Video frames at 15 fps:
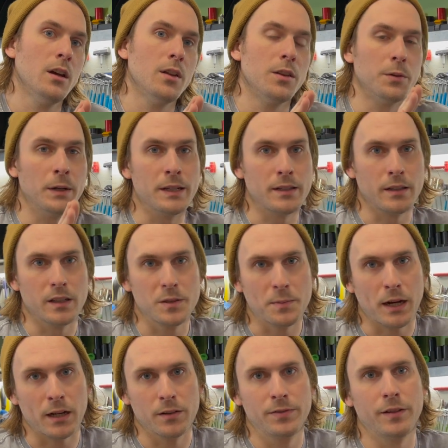The reason this
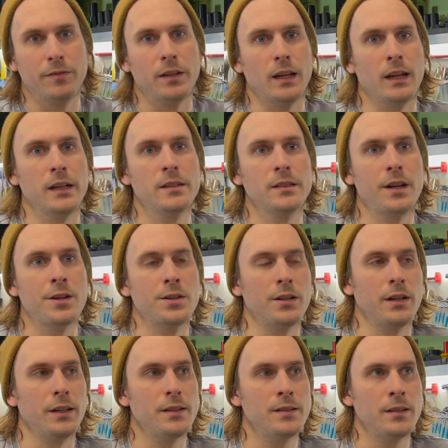mile 50 aid
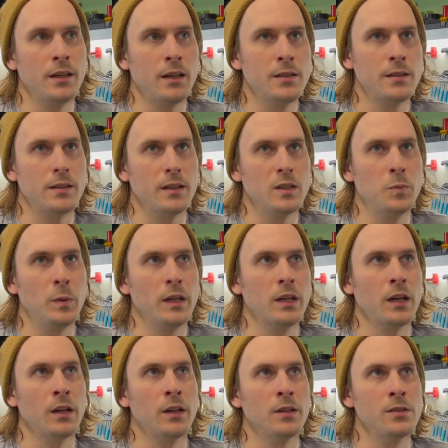station exists is
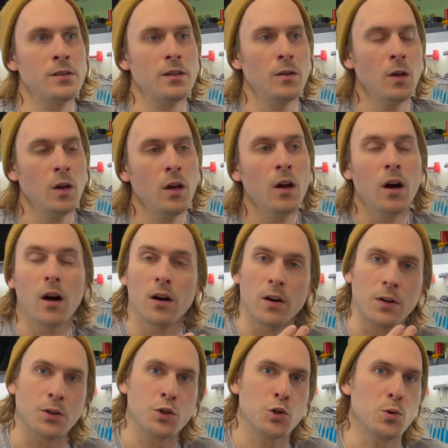because
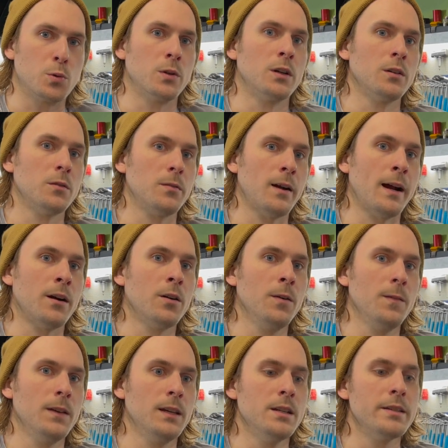our short
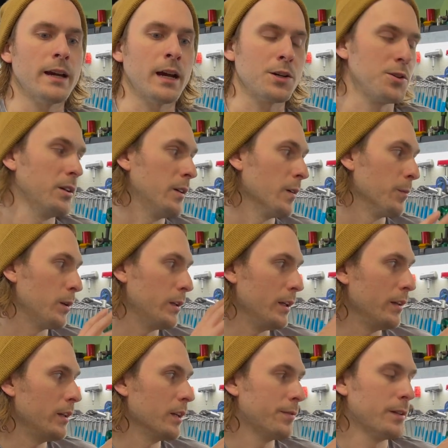route is actually
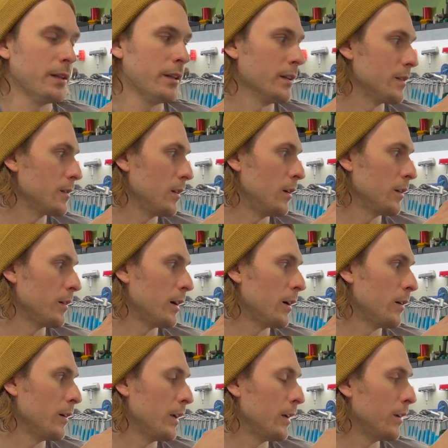completely different than this long
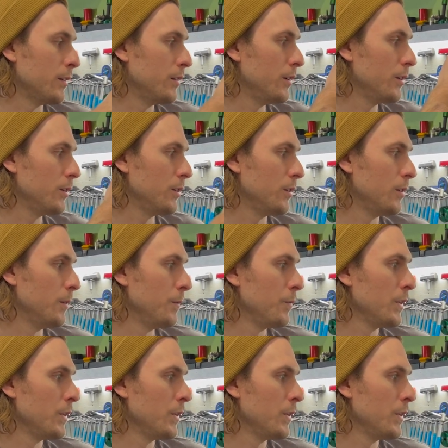route, and you'll